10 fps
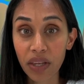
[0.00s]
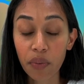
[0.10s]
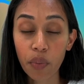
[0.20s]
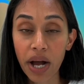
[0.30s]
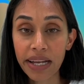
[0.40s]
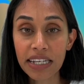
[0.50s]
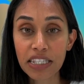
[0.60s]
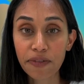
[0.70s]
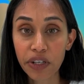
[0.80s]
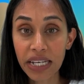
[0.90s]
Y
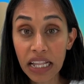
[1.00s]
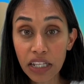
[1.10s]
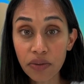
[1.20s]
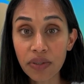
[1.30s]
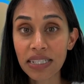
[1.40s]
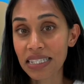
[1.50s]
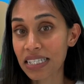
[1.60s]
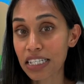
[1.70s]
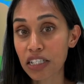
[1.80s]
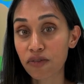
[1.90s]
is for yellow.
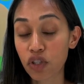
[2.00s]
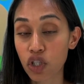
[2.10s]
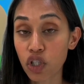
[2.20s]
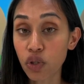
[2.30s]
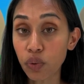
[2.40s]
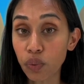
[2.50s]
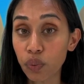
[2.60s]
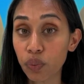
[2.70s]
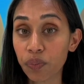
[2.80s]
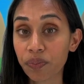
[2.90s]
Z is for
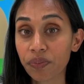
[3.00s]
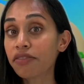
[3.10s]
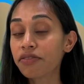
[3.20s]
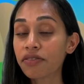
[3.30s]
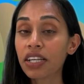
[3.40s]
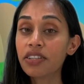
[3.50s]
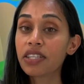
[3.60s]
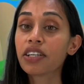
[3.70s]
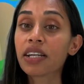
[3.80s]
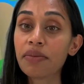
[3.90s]
zoo. Can you
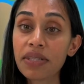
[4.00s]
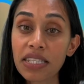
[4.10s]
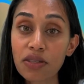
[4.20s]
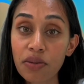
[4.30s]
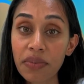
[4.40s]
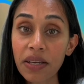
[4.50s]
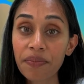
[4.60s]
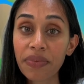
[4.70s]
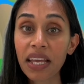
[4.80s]
sing your ABCs with me?